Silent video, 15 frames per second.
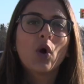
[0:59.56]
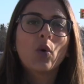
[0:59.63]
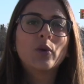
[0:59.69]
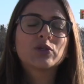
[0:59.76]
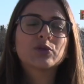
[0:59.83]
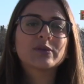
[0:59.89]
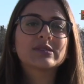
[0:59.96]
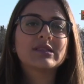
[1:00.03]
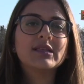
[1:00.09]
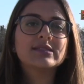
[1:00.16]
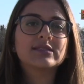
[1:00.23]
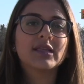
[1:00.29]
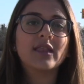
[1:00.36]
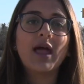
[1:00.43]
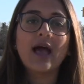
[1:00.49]
which was
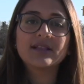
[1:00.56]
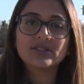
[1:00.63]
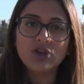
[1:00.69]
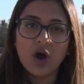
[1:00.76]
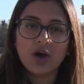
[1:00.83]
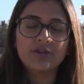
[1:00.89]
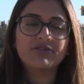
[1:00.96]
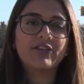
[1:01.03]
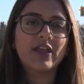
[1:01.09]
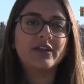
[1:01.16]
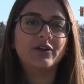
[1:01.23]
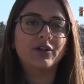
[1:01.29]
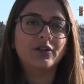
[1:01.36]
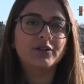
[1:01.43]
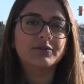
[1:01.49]
listed as not
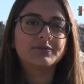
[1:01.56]
fatal.